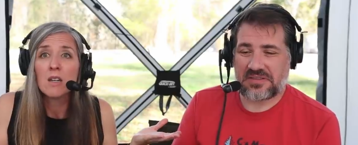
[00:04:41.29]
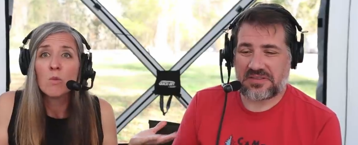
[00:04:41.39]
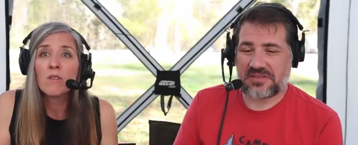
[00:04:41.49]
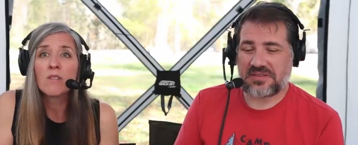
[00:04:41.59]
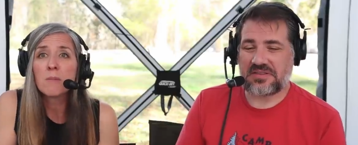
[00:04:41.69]

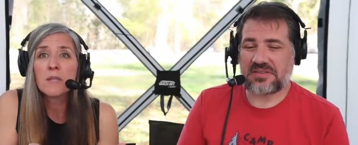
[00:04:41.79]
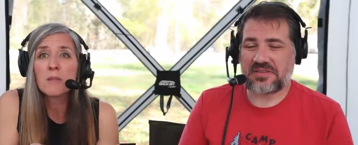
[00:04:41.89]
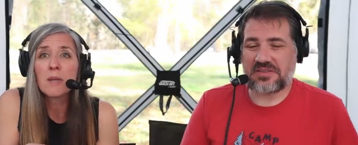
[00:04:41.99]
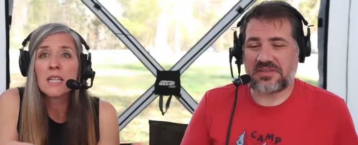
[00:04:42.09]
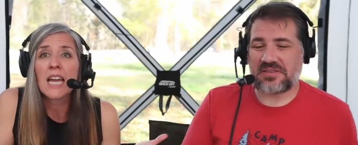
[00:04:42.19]
Speaker 1: we've not been
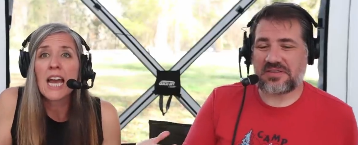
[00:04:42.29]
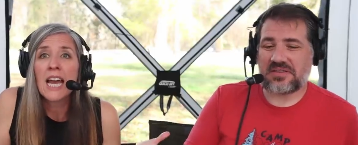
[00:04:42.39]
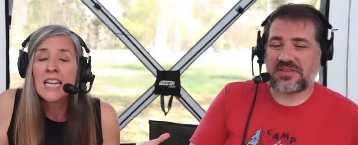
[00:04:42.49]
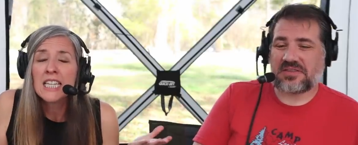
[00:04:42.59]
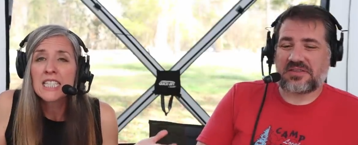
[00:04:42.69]
spending
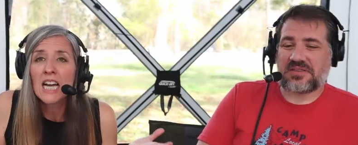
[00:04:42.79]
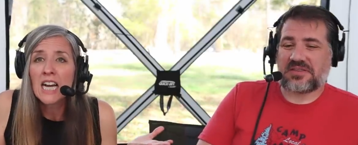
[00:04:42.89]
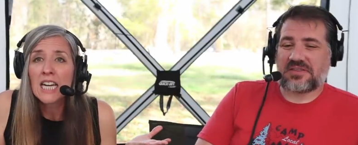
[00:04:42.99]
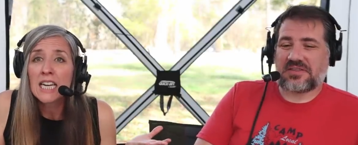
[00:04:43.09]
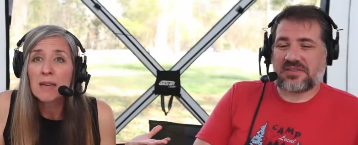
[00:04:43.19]
any
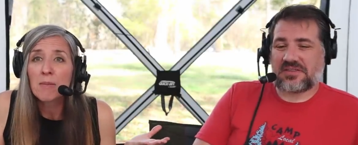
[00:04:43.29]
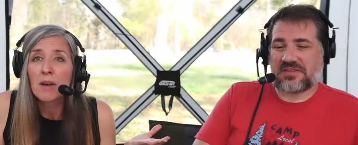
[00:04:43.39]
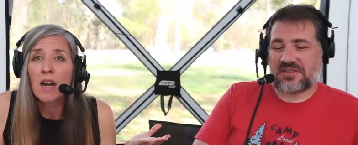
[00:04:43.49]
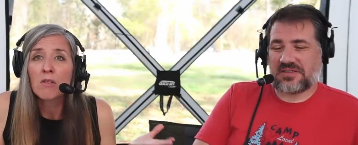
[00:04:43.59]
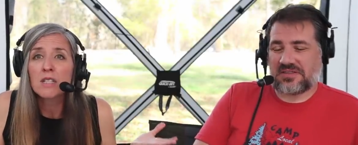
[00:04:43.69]
time
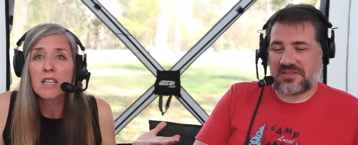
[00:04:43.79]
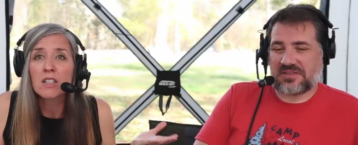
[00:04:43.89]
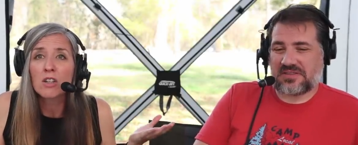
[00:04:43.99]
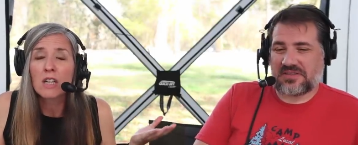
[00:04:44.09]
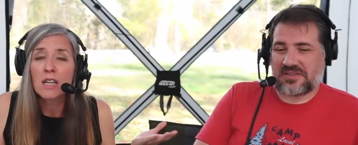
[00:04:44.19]
outside at
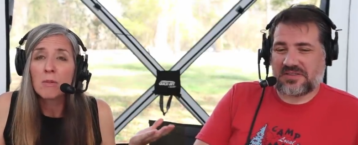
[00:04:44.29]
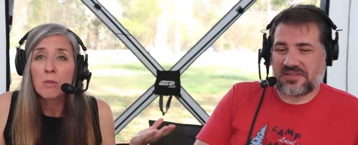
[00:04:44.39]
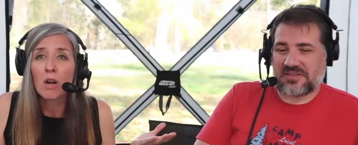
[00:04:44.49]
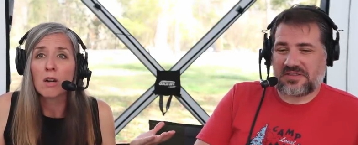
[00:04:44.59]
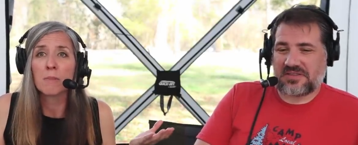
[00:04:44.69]
our
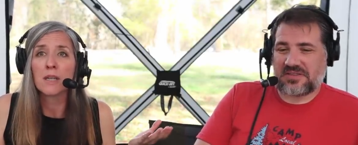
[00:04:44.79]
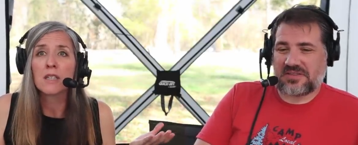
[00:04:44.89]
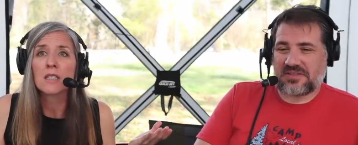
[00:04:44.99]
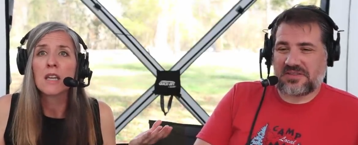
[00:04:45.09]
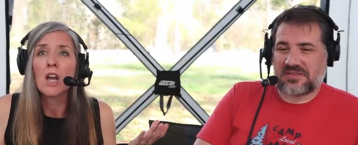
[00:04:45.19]
campground
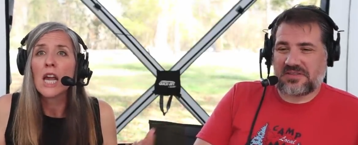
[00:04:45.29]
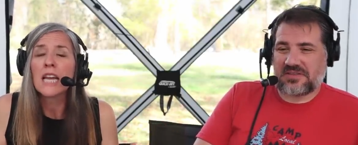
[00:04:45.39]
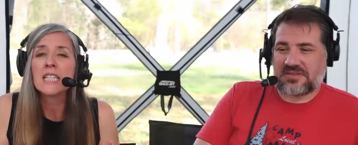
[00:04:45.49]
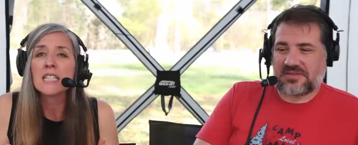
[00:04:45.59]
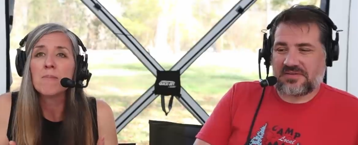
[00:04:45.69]
because
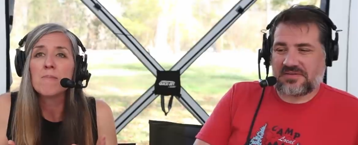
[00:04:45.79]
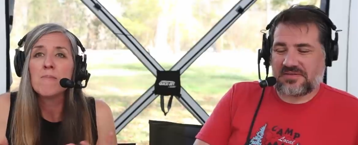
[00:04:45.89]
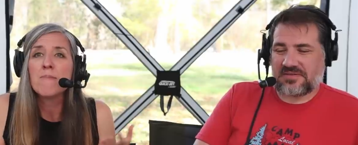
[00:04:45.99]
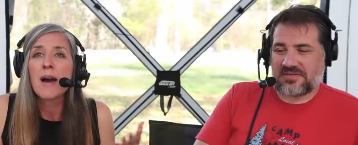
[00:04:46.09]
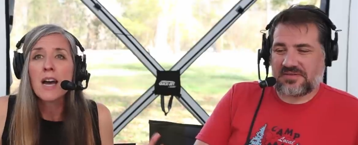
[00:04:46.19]
it doesn't
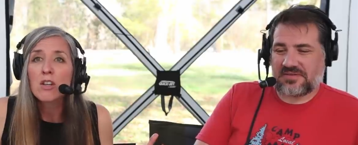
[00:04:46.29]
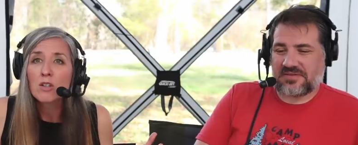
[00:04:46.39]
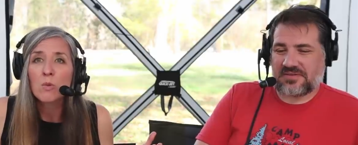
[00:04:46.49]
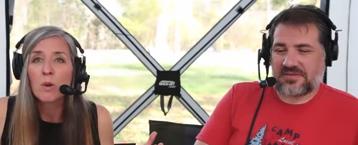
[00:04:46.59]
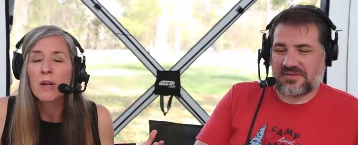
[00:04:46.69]

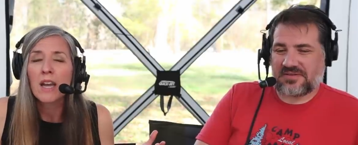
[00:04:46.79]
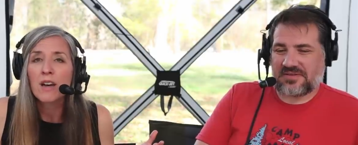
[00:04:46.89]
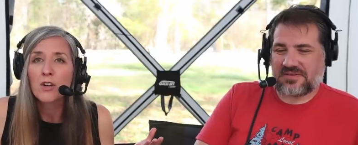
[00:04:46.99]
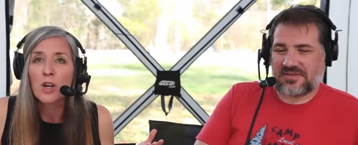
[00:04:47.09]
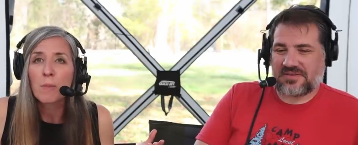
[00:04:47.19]
matter what we
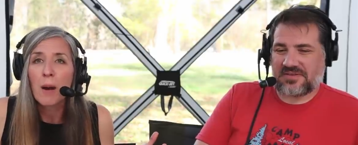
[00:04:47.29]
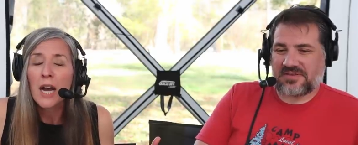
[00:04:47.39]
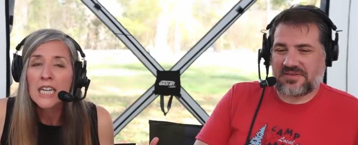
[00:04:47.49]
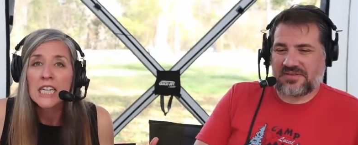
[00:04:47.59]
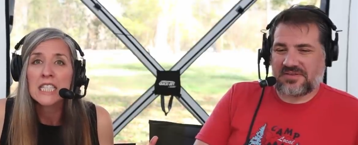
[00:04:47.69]
have on our
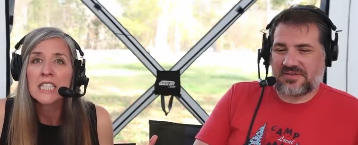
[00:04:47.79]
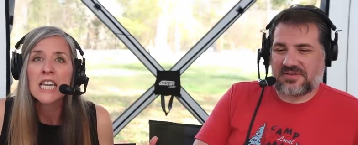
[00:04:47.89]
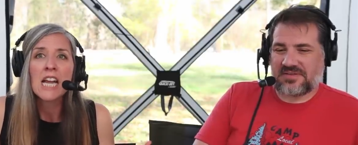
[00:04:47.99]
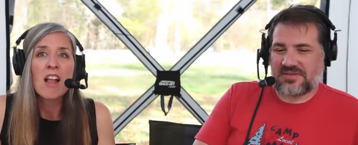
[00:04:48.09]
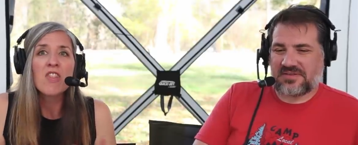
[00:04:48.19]
bodies
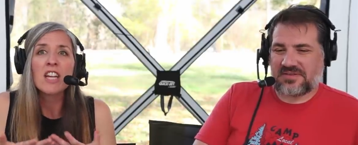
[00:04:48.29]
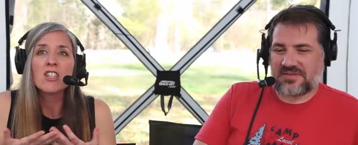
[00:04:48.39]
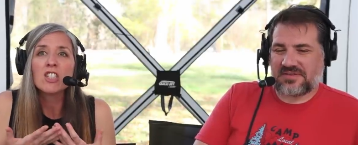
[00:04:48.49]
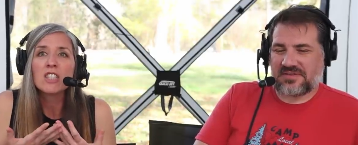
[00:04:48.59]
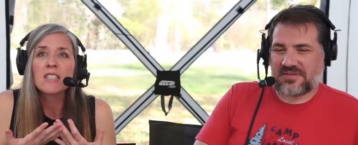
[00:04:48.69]
they
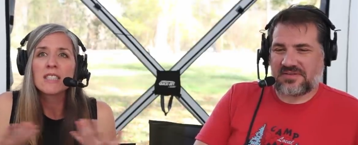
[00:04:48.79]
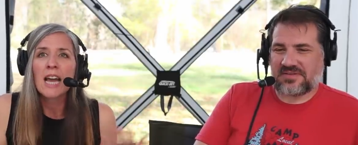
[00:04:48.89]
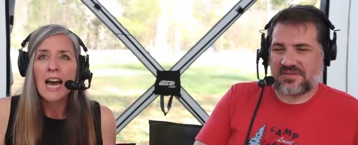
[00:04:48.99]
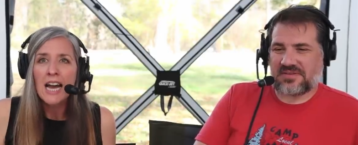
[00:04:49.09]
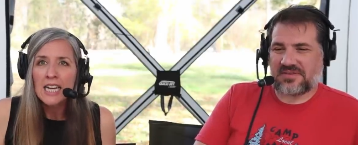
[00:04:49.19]
just
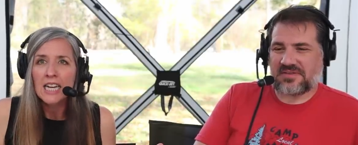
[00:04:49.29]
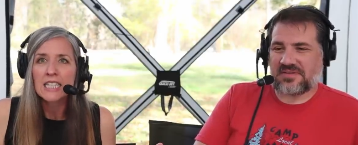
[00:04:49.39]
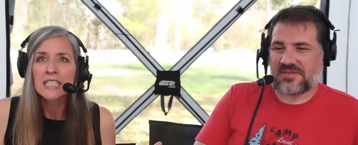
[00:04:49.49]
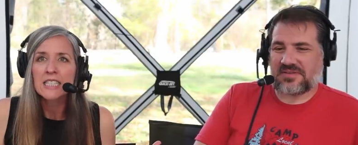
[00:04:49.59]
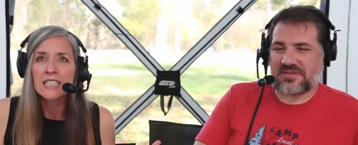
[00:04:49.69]
attack
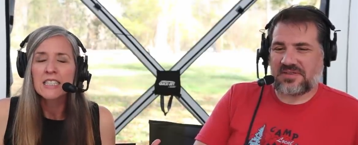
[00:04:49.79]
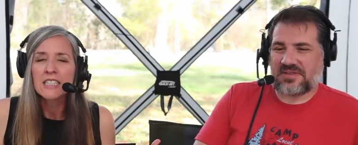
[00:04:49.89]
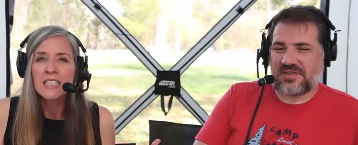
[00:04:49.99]
us